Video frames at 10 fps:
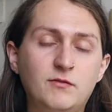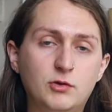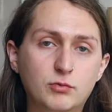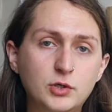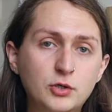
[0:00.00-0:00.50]
of
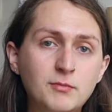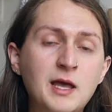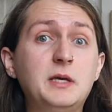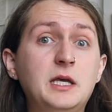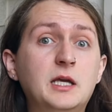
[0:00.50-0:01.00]
the room
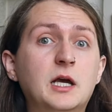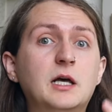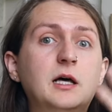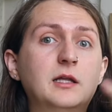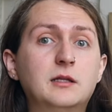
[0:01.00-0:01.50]
being
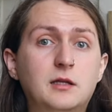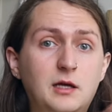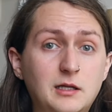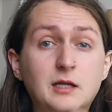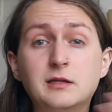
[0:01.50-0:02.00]

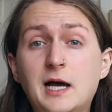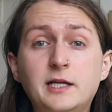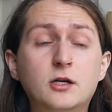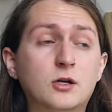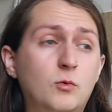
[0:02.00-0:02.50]
a
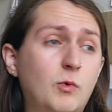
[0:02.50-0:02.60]
lighter